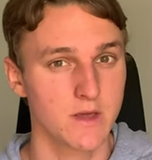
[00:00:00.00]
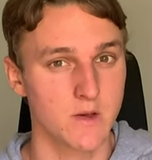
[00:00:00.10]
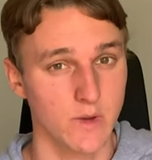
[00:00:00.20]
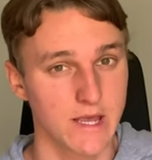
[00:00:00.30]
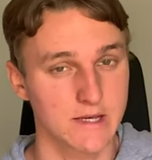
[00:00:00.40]

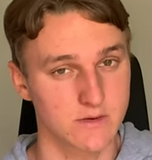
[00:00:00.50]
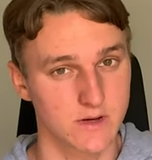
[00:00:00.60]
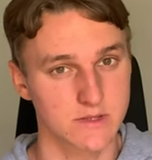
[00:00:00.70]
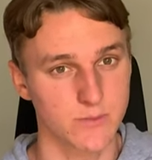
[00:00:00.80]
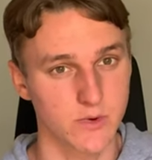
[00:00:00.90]
and we get to
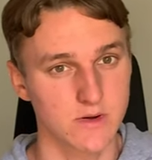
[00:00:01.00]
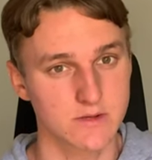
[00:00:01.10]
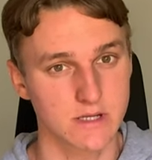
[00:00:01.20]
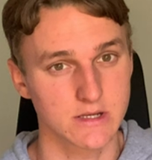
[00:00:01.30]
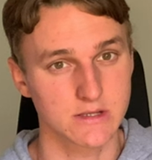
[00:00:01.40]

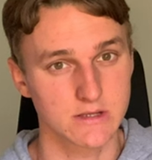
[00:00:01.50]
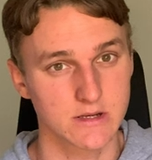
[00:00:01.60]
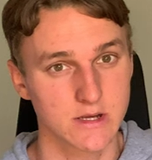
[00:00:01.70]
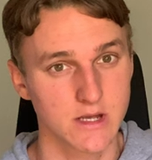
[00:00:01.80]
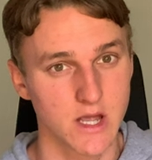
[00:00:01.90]
experience this,
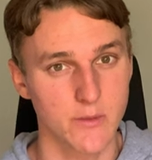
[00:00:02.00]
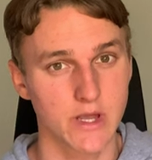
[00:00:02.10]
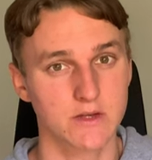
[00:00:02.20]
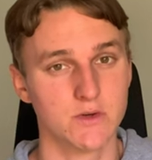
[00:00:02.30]
and we get